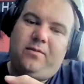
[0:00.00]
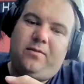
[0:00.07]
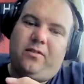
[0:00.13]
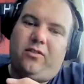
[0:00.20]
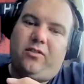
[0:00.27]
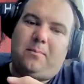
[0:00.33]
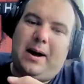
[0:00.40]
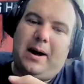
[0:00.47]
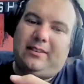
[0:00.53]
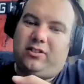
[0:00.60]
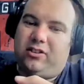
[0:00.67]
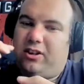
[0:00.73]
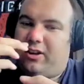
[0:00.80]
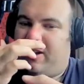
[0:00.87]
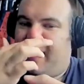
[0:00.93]
So back to
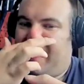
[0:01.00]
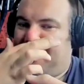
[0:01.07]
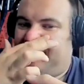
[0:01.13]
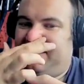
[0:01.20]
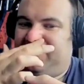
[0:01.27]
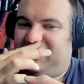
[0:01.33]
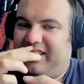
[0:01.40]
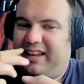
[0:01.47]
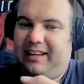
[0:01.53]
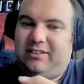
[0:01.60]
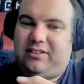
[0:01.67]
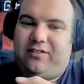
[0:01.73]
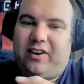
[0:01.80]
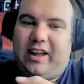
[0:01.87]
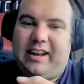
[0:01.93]
the indie scenes
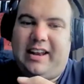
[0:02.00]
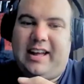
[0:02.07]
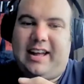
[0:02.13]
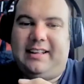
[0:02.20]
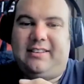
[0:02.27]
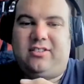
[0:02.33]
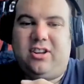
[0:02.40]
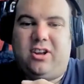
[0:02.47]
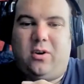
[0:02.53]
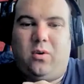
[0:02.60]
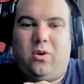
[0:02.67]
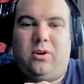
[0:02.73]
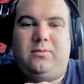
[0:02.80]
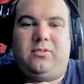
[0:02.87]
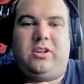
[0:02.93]
of late 92
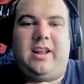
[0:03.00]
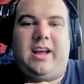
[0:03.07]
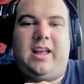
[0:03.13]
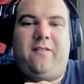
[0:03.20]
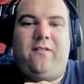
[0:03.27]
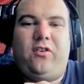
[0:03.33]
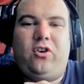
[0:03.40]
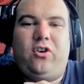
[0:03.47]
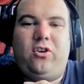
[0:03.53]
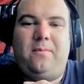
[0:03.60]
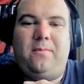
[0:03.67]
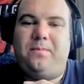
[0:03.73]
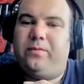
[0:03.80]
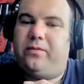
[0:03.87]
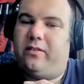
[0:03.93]
up to 94.
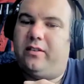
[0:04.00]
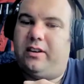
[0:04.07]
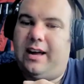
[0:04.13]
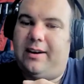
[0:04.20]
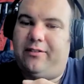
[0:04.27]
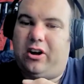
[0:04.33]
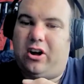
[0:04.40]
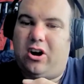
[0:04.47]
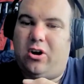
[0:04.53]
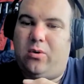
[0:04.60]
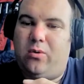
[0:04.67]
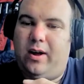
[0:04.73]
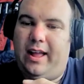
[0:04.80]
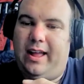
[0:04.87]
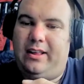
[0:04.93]
He'd have a
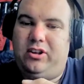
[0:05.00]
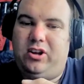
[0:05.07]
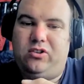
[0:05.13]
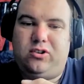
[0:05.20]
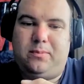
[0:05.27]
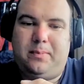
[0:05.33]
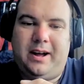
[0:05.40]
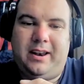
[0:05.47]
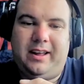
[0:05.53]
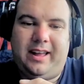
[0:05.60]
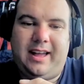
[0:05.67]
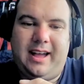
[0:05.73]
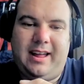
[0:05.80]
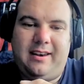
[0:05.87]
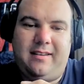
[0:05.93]
go in New Japan
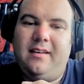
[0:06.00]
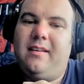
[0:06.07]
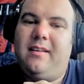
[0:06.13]
again.